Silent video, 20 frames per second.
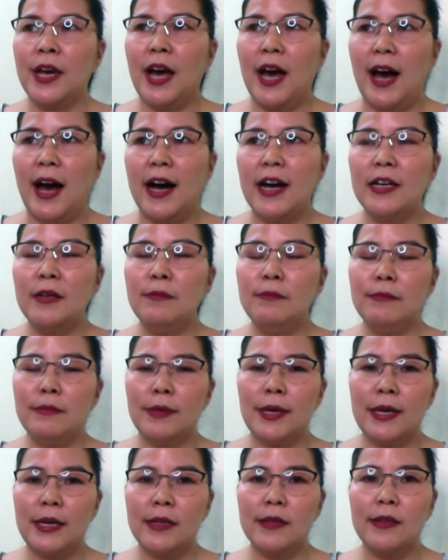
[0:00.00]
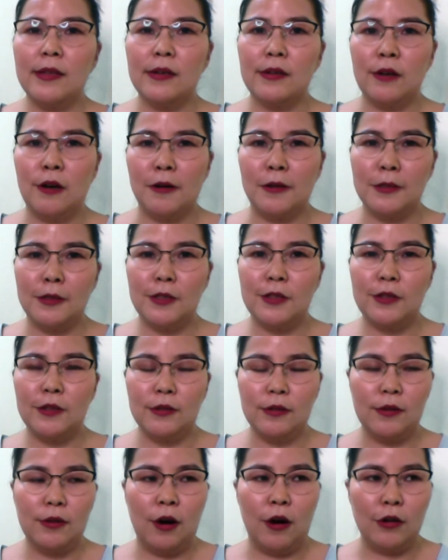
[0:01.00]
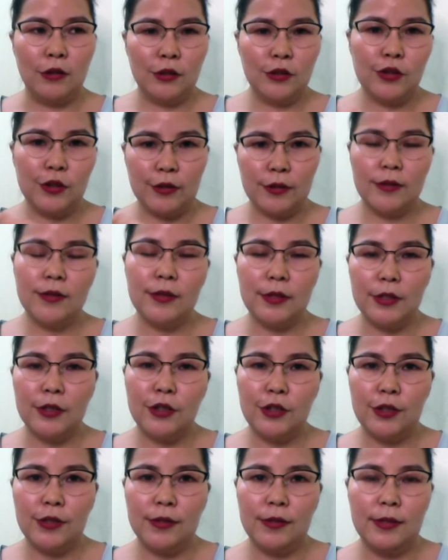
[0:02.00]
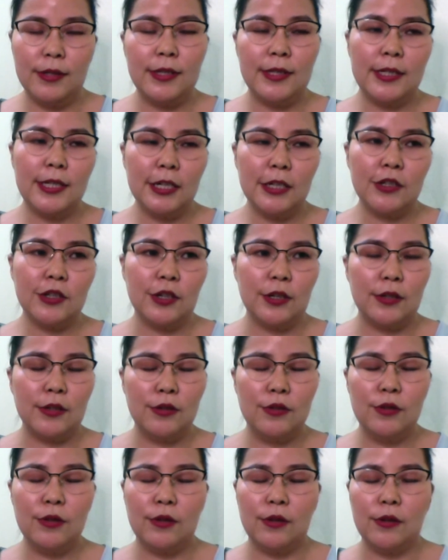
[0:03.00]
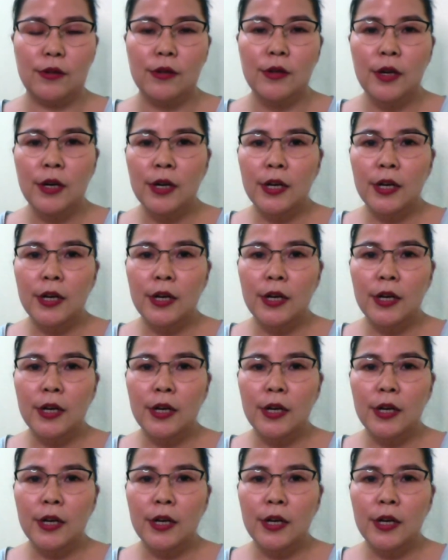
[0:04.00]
I made the conscious decision to